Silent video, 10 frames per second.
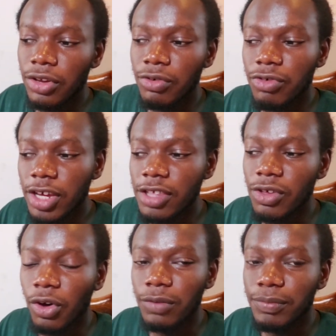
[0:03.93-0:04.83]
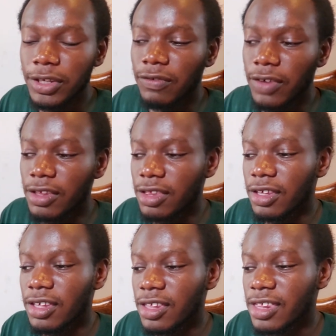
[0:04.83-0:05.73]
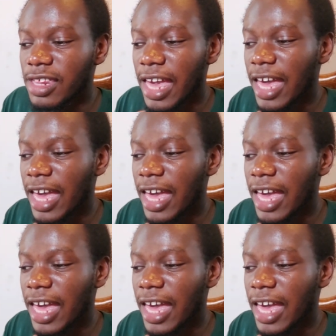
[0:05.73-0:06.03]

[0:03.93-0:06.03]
the rate on PiggyVest is.